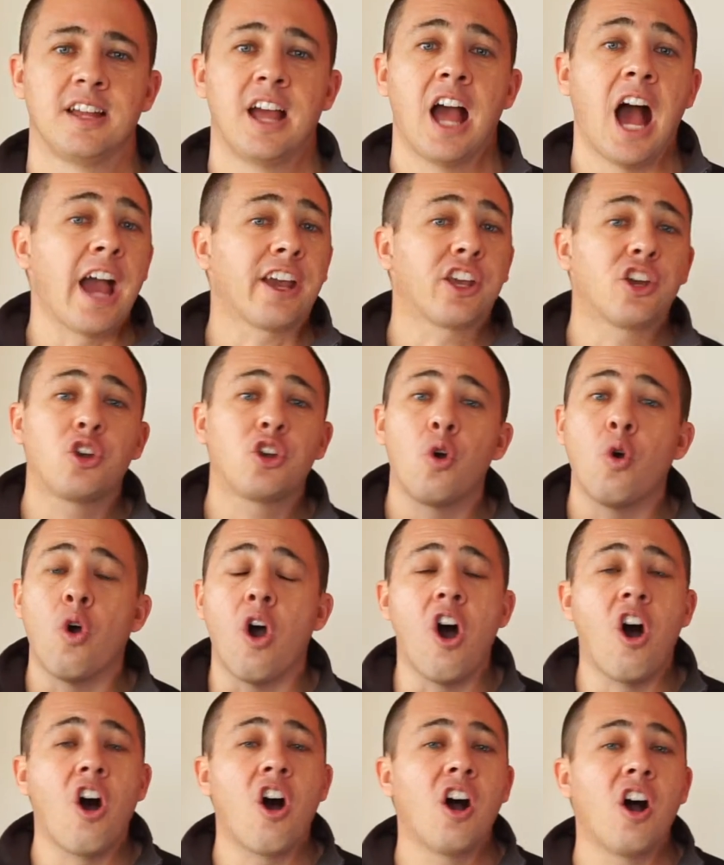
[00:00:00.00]
I could go
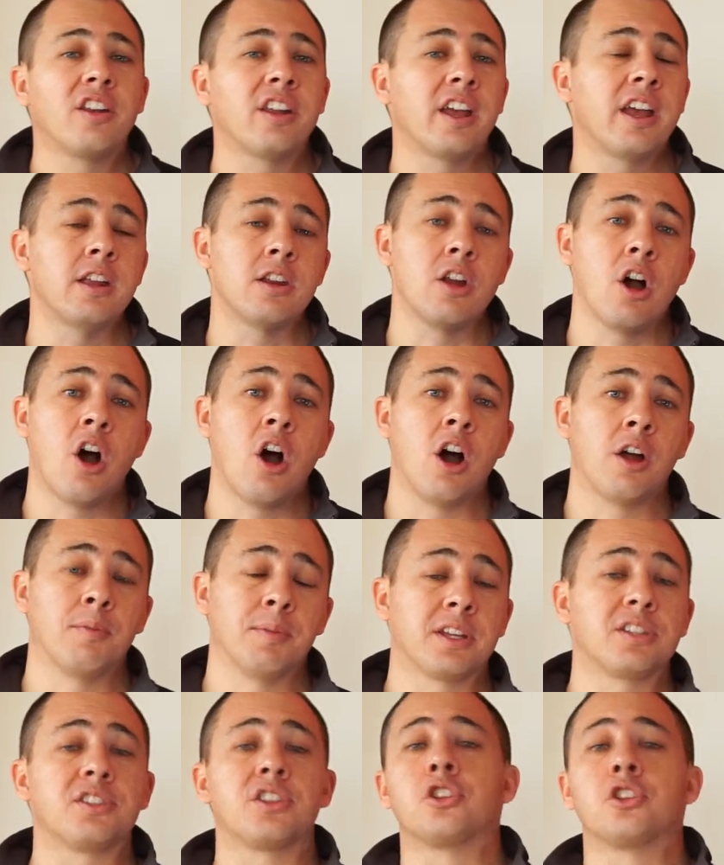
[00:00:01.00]
on and on
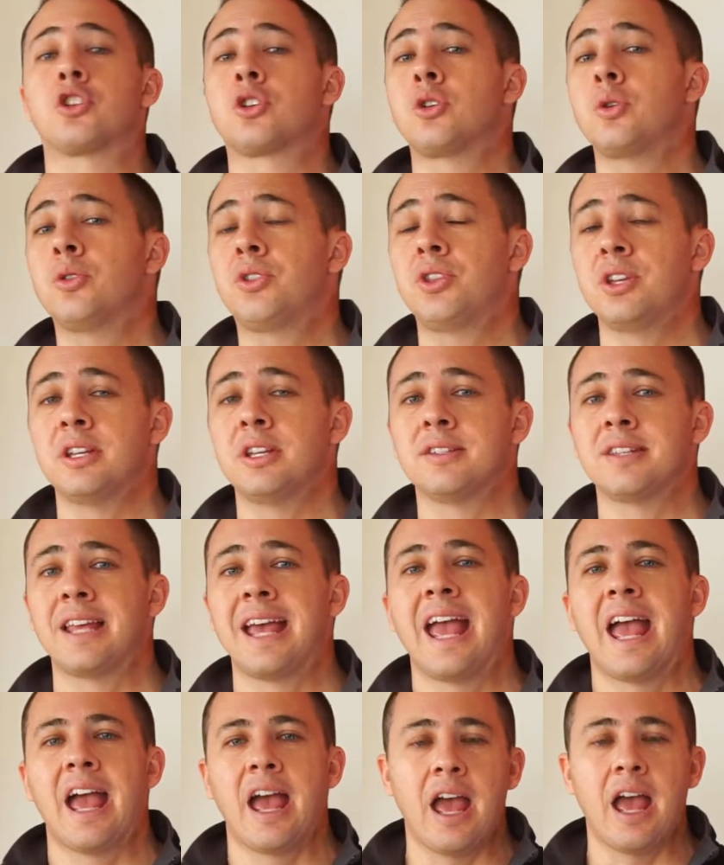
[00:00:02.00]
because the truth is
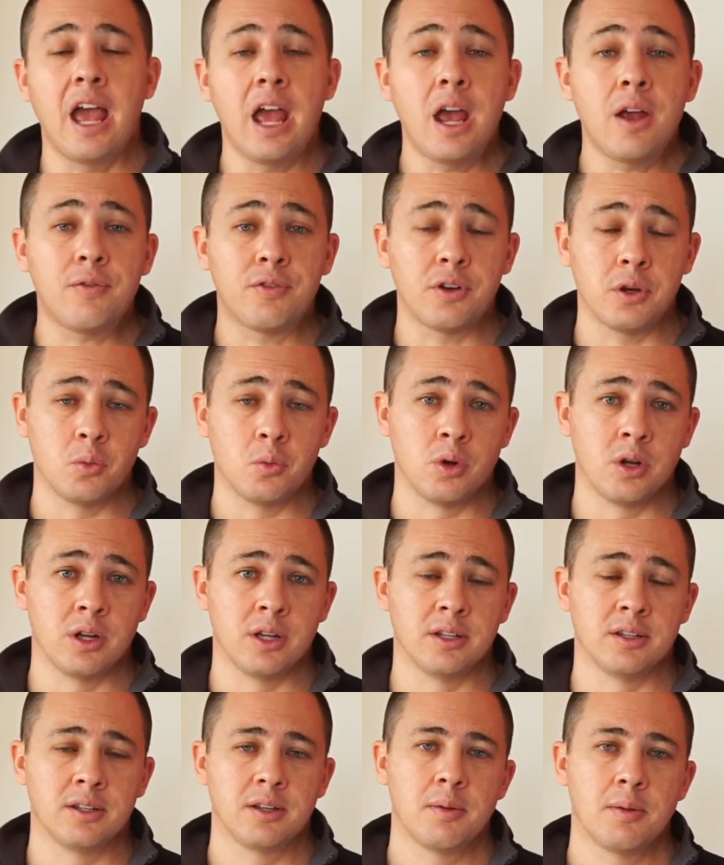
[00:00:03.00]

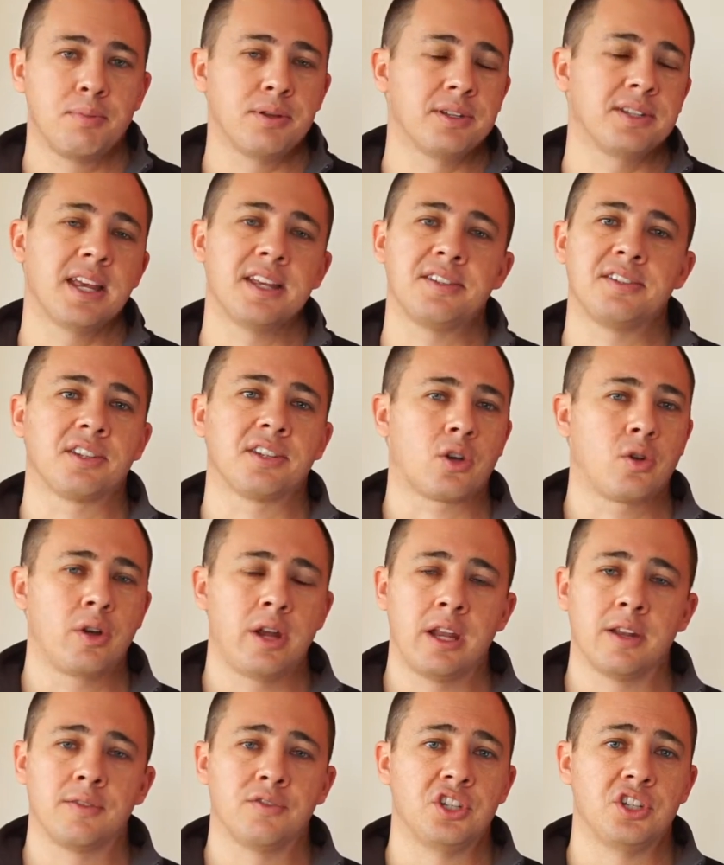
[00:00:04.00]
everyone possesses
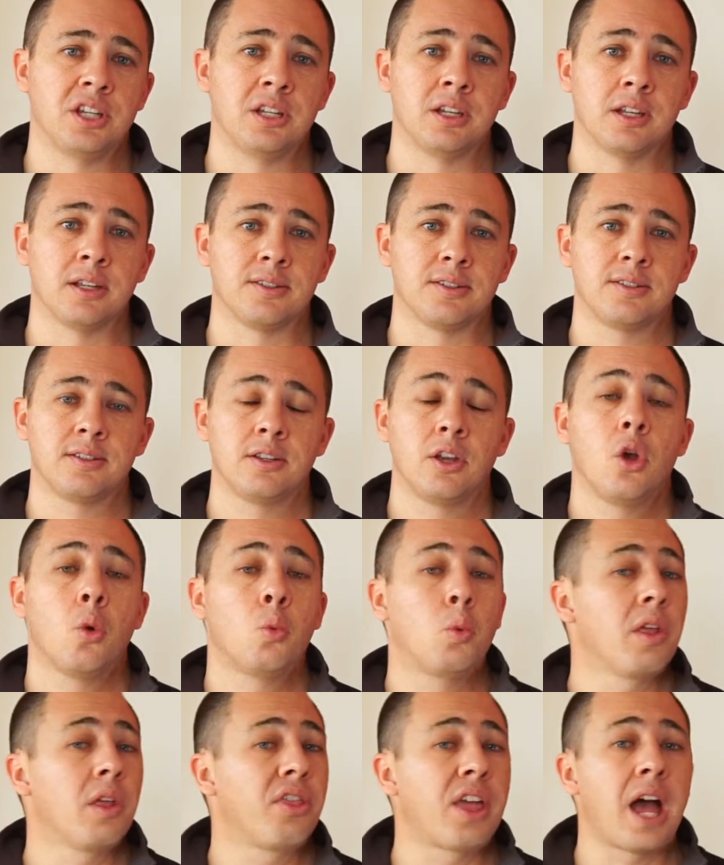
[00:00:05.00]
creative genius
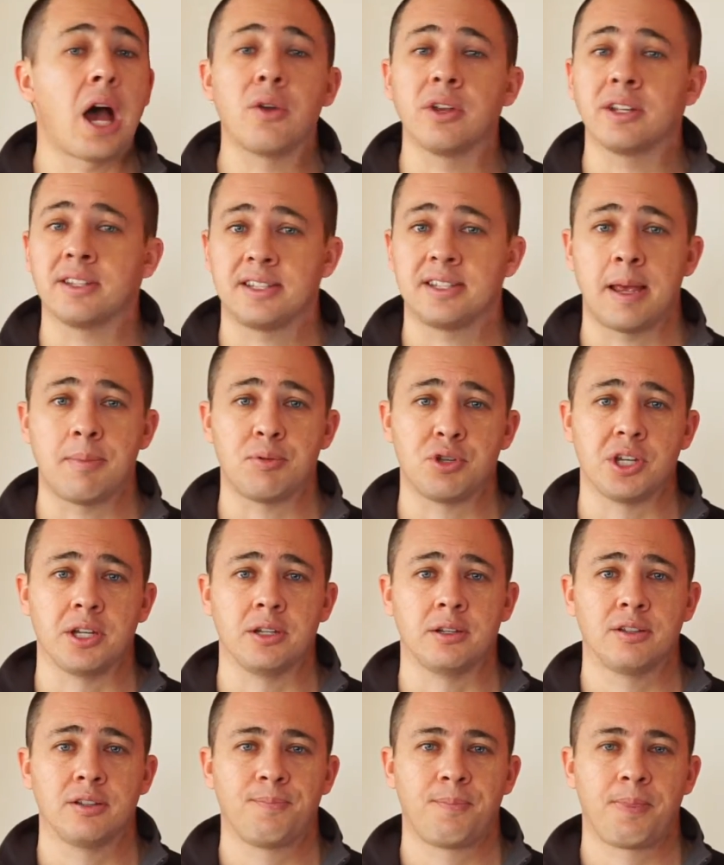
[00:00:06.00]
without exception.
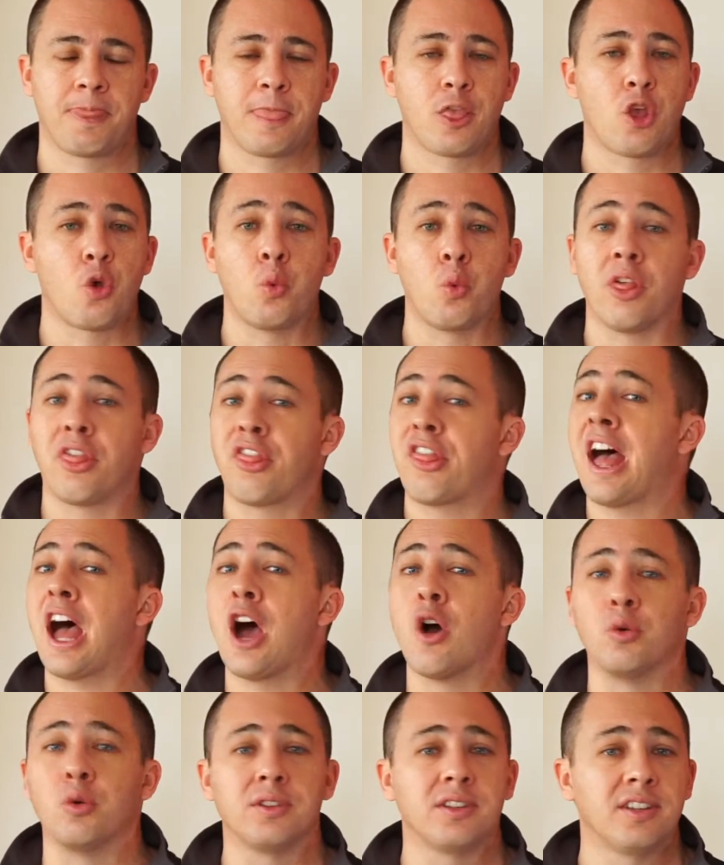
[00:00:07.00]

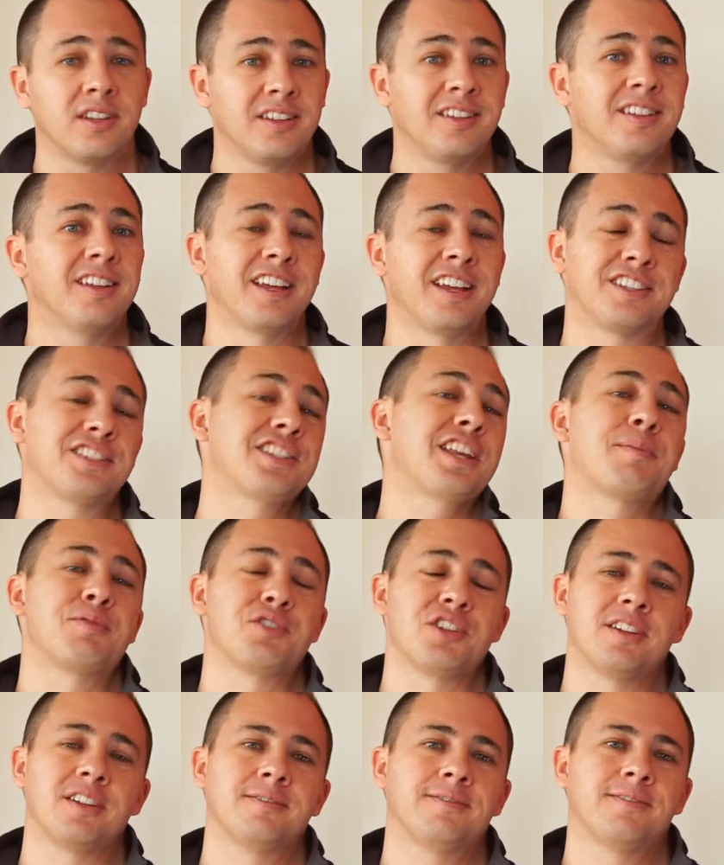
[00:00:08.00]
Without
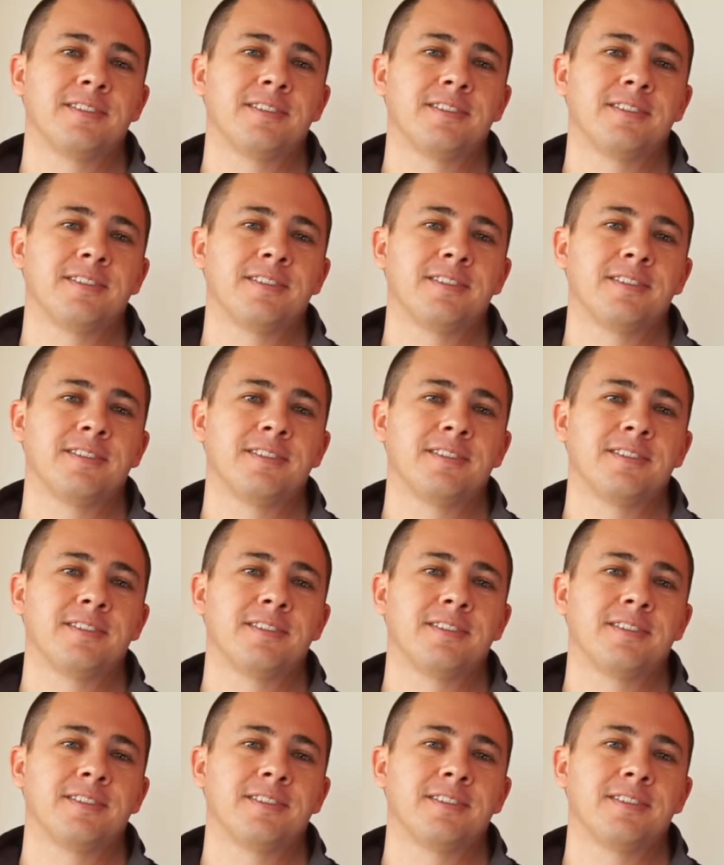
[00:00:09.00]
exception.